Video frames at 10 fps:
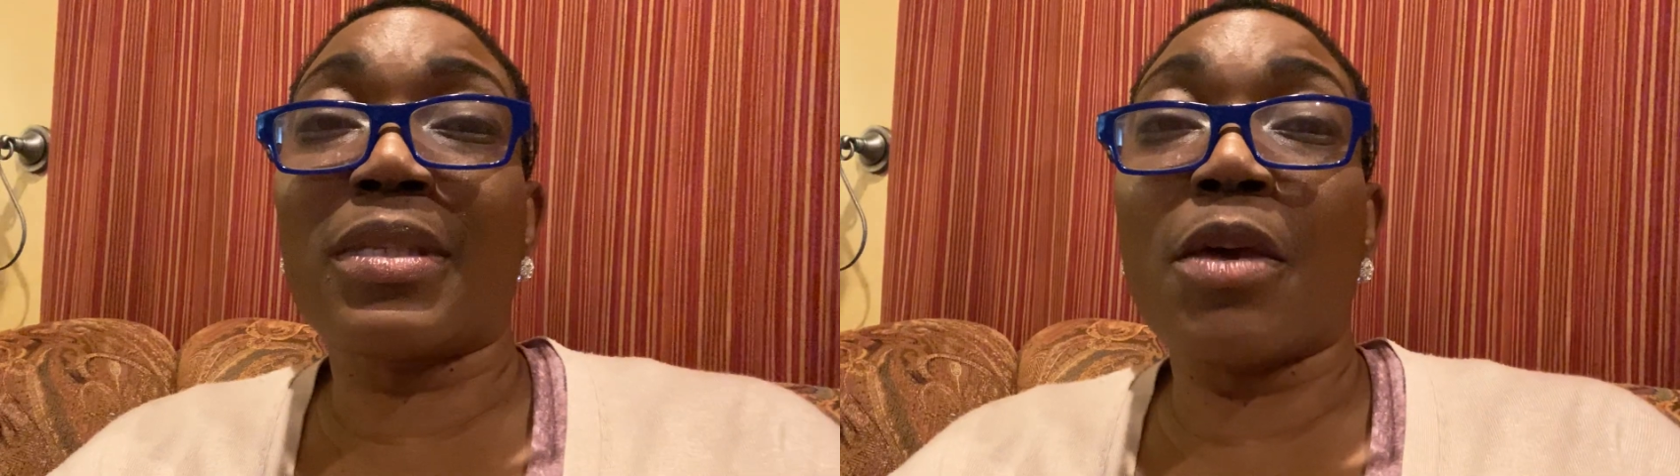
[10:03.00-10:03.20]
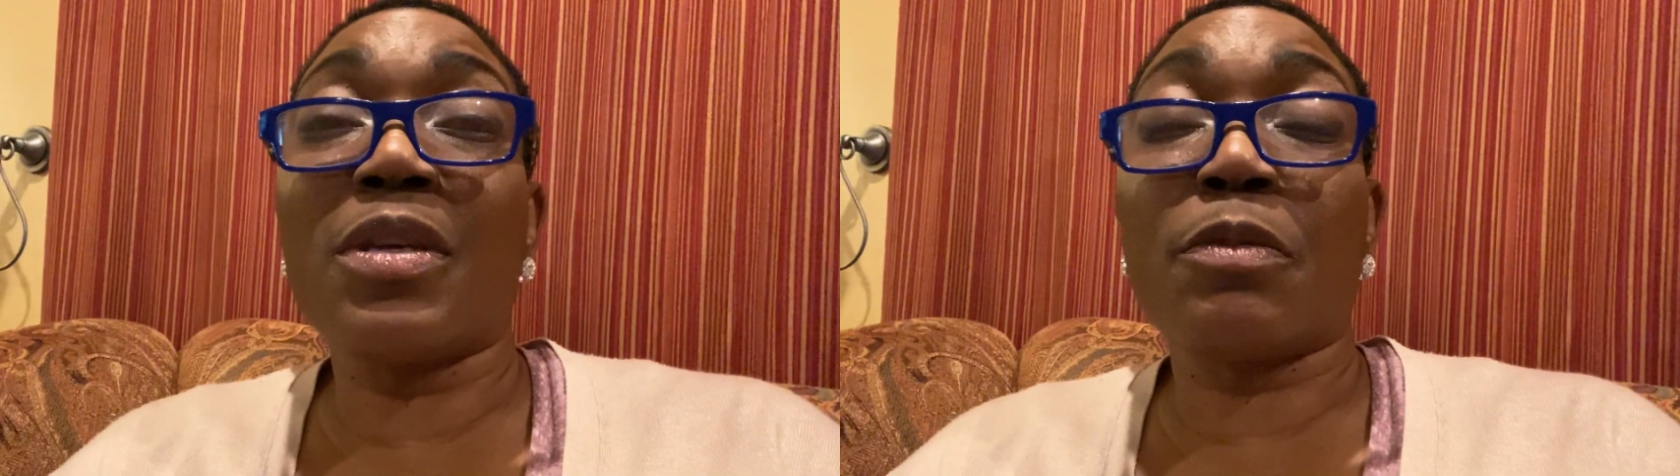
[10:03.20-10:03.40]

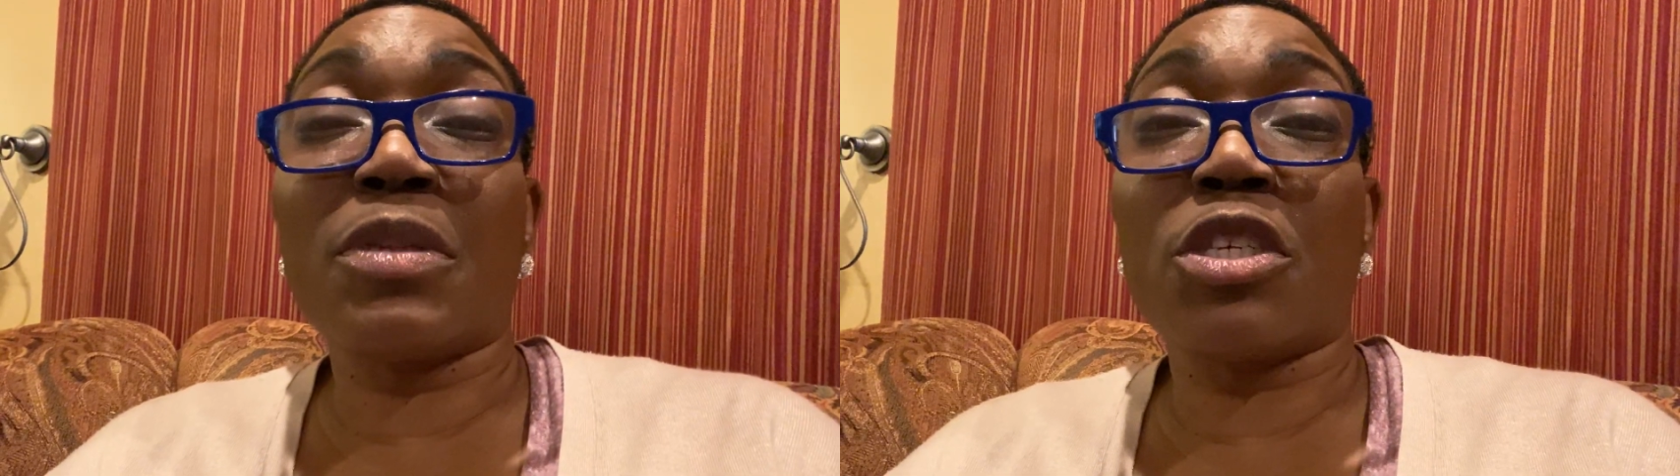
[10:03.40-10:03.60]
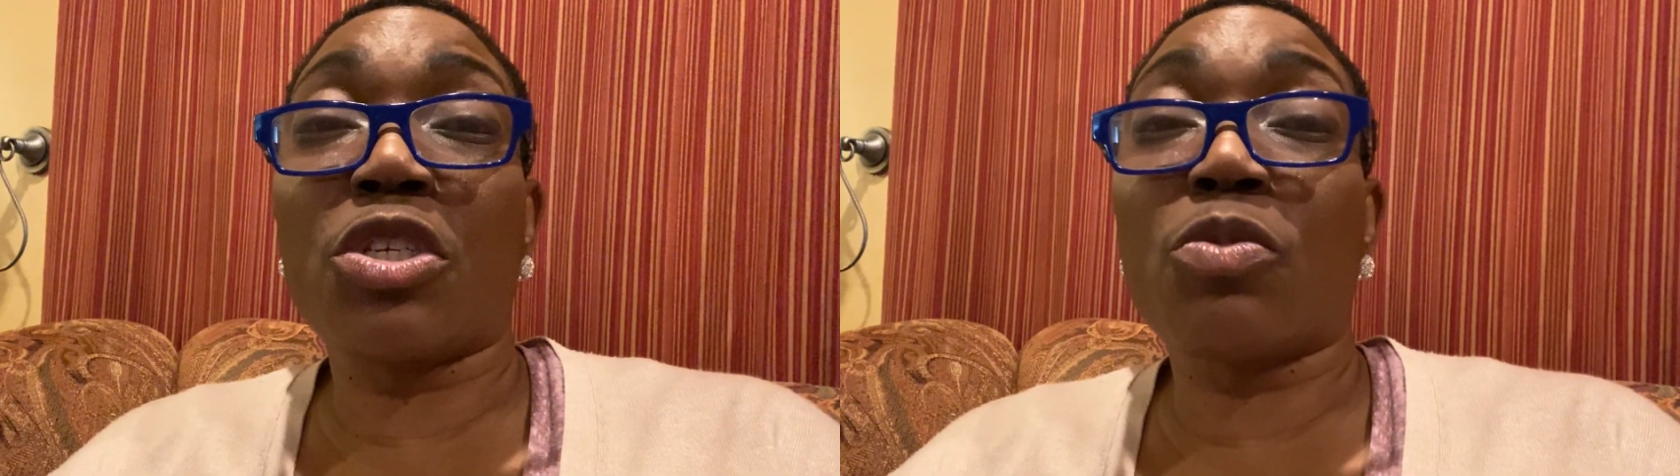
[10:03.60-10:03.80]
so his
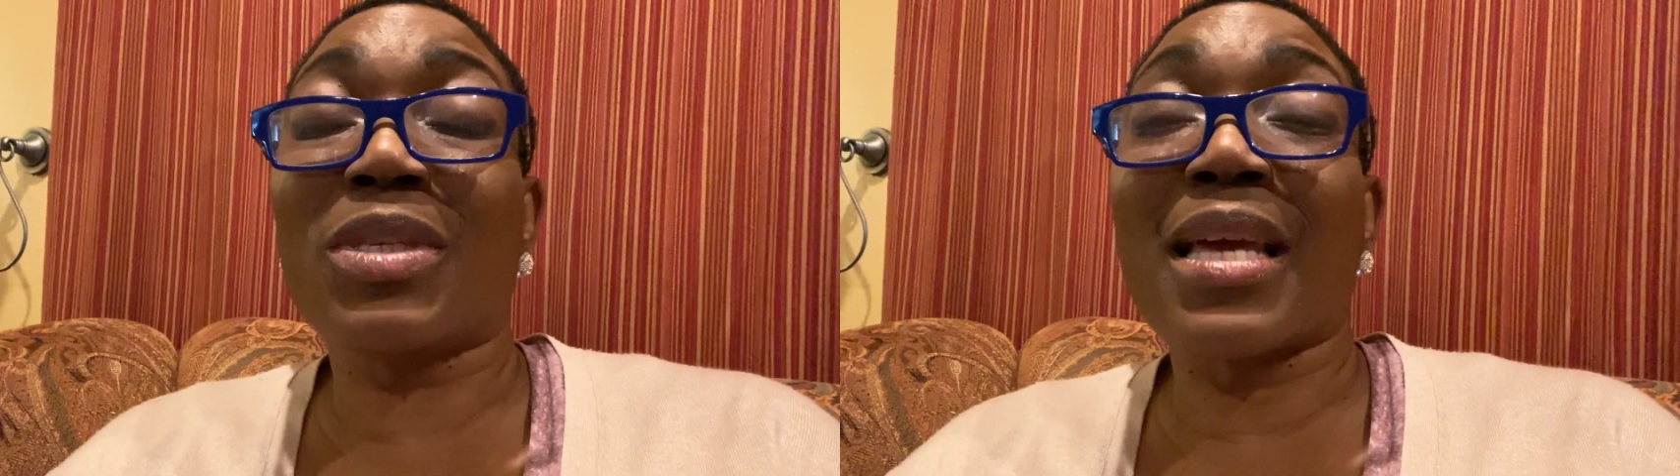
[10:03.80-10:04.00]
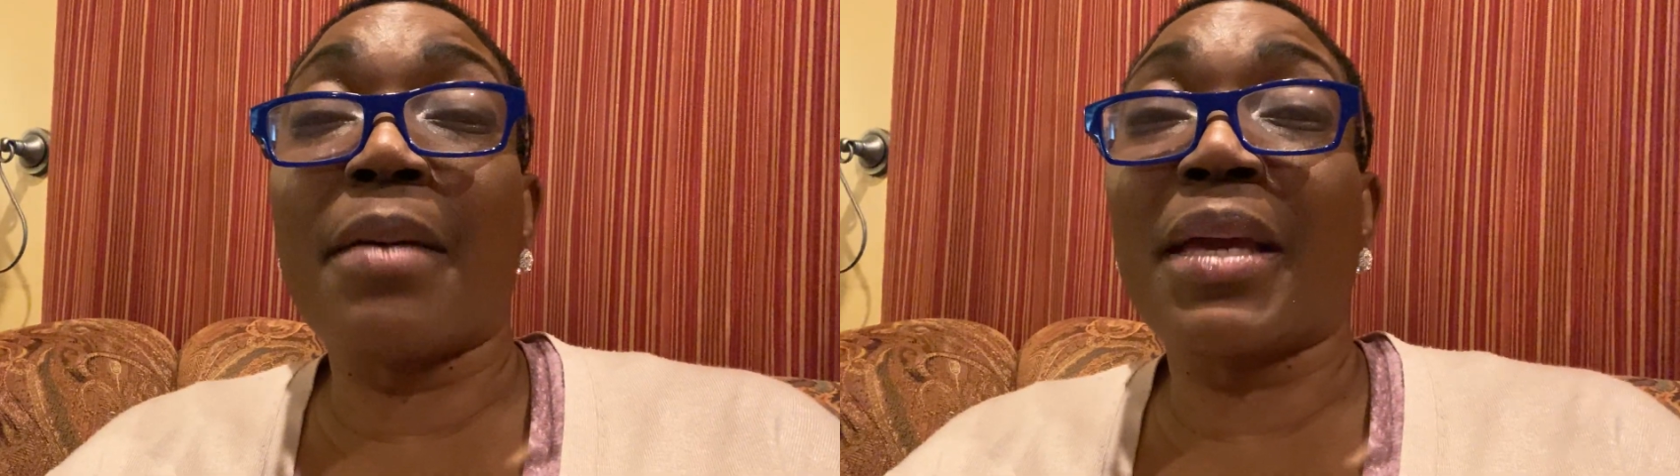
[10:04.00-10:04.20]
position
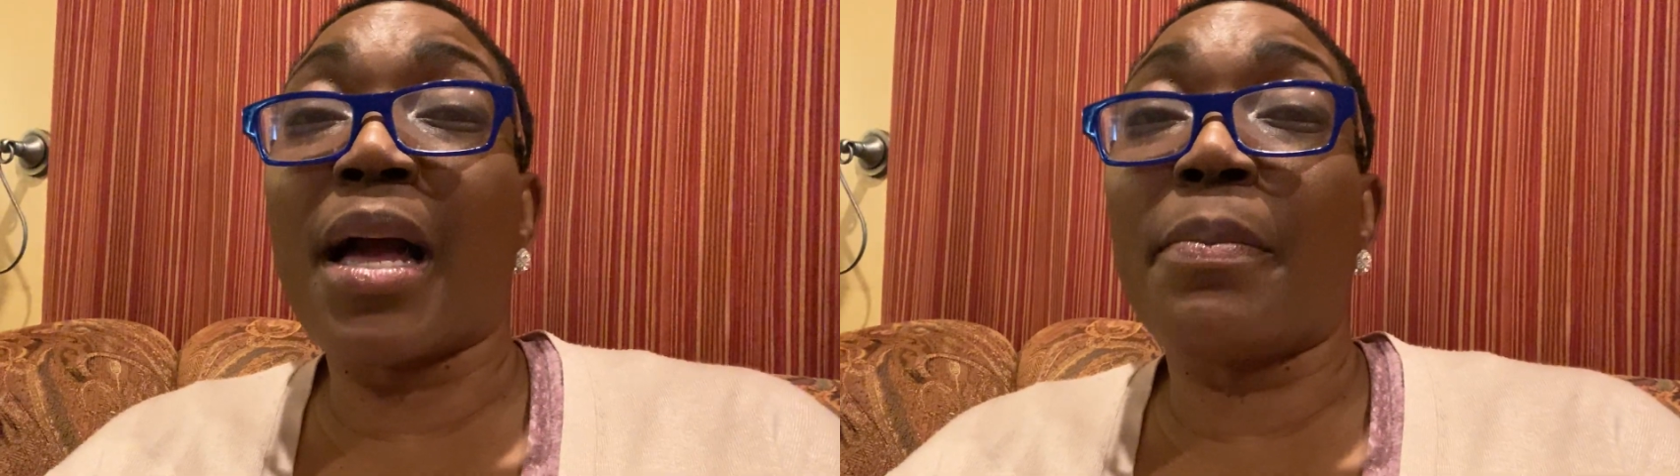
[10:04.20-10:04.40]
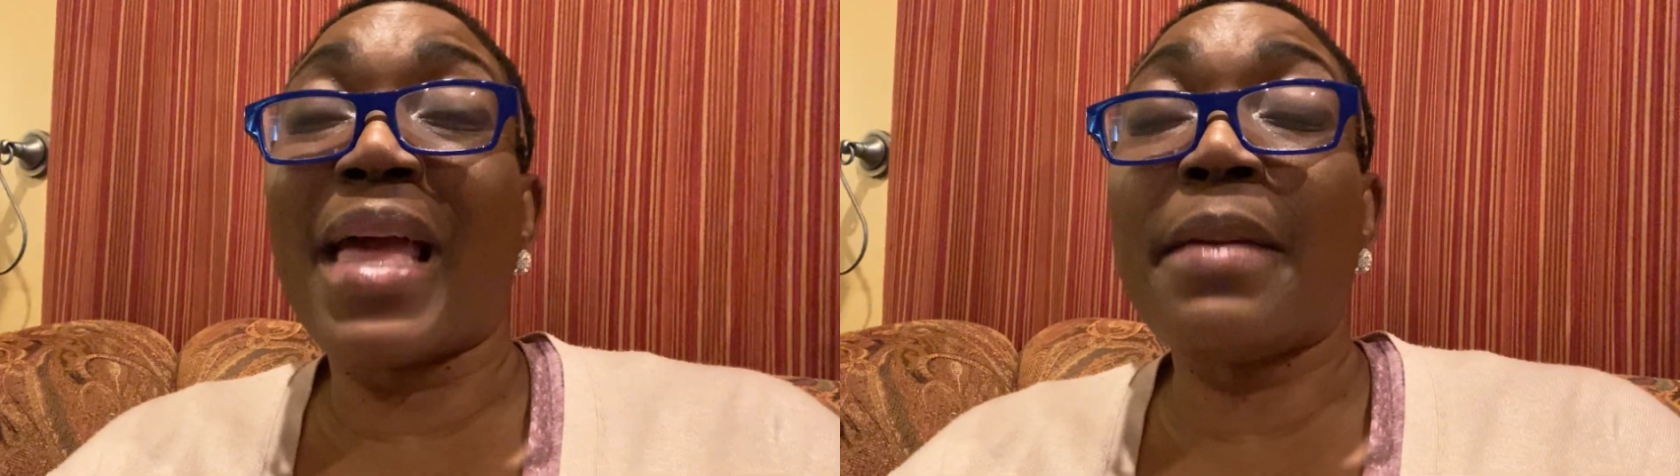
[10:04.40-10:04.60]
was
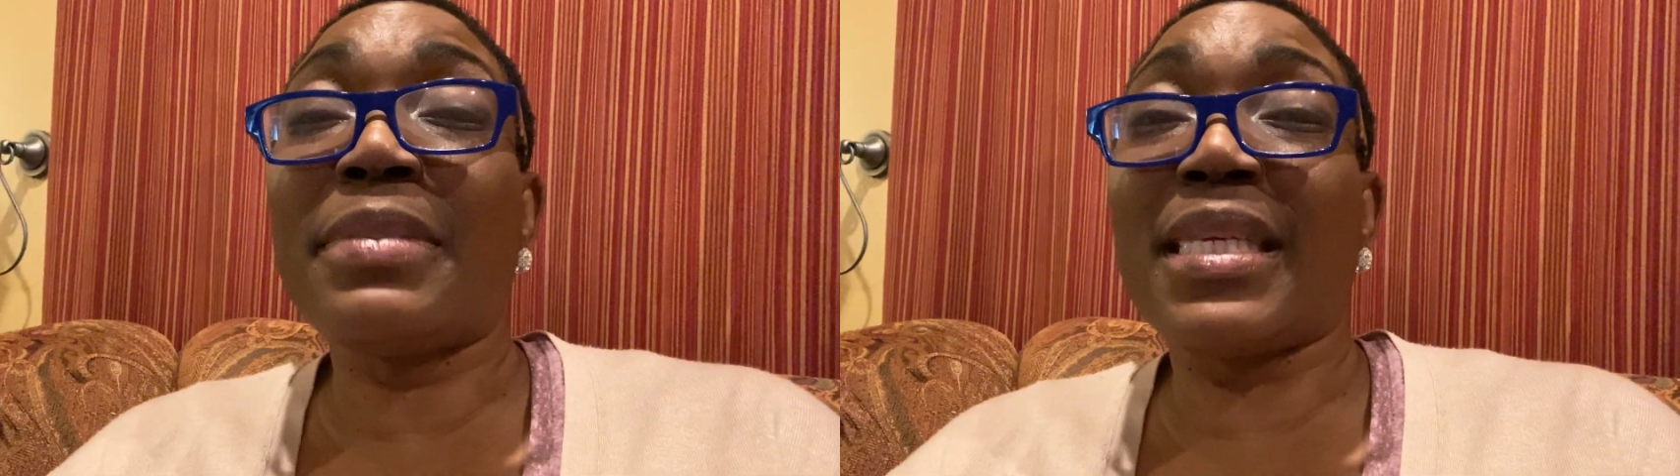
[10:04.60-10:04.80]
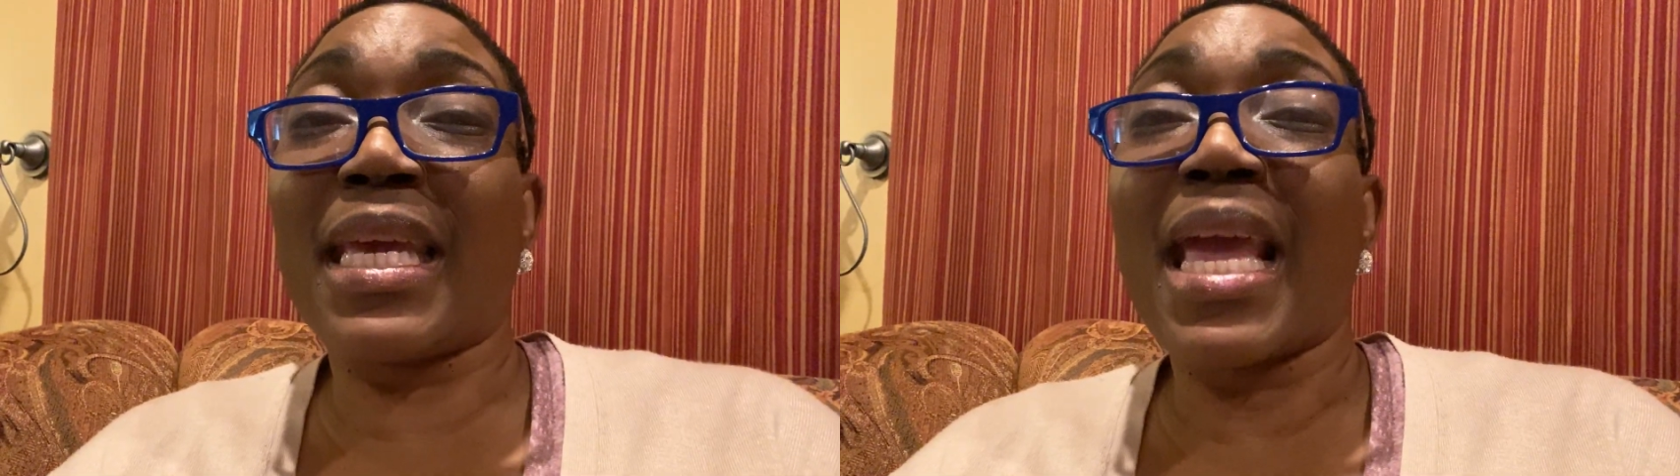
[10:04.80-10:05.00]
coming up
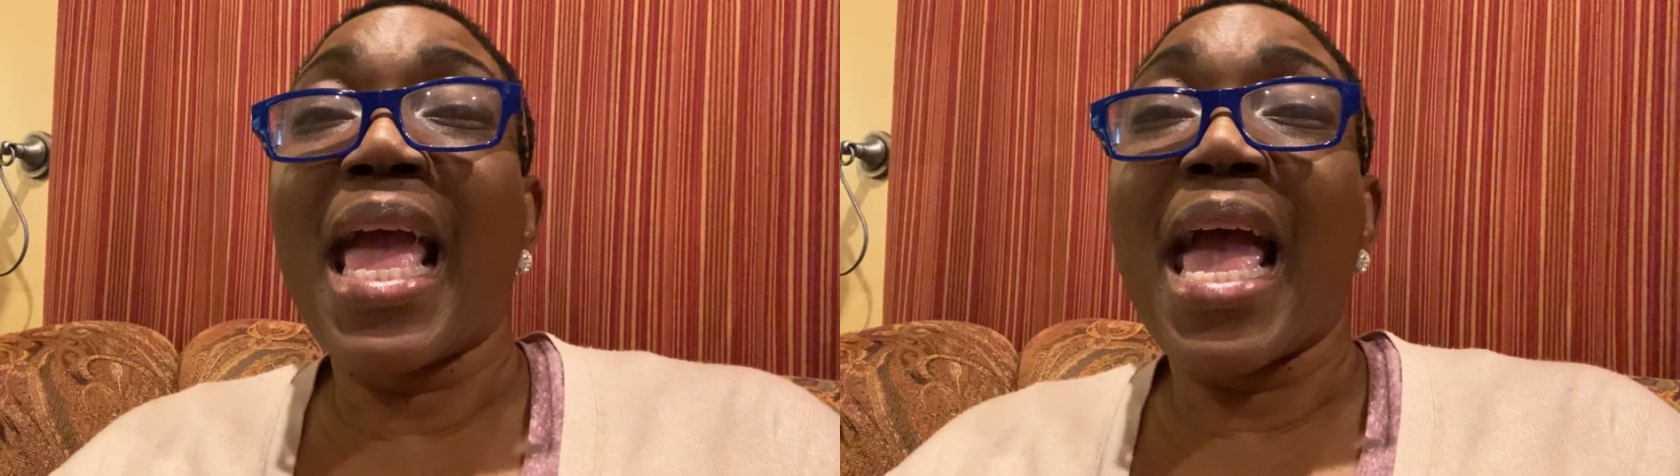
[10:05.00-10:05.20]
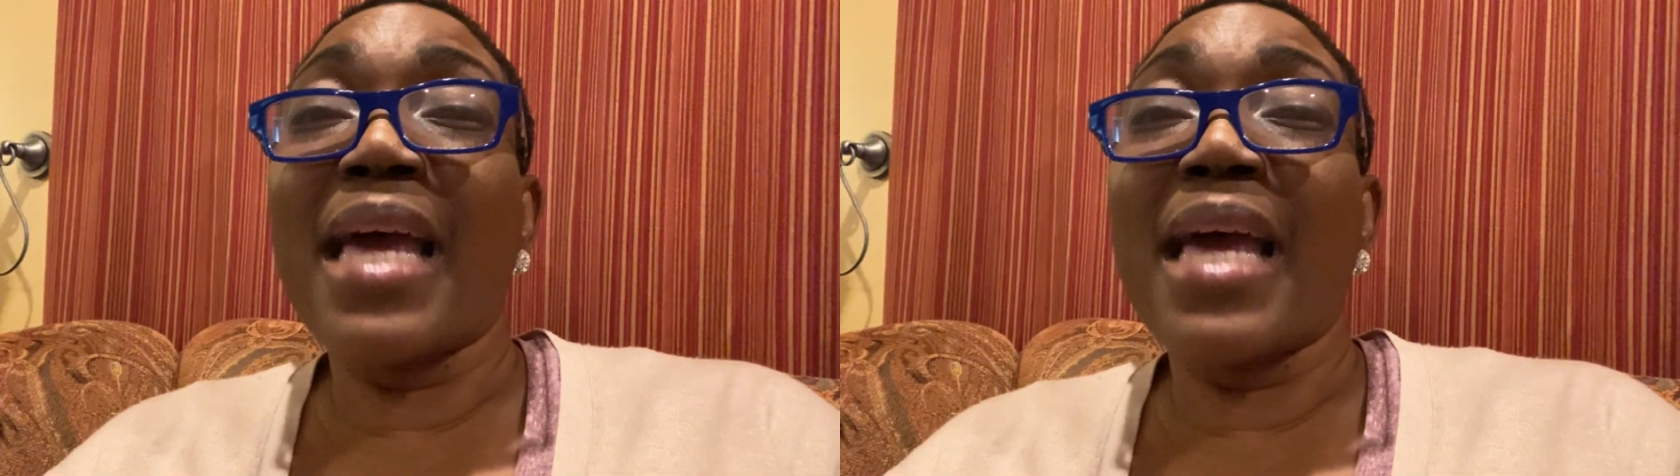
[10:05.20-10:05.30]
empty.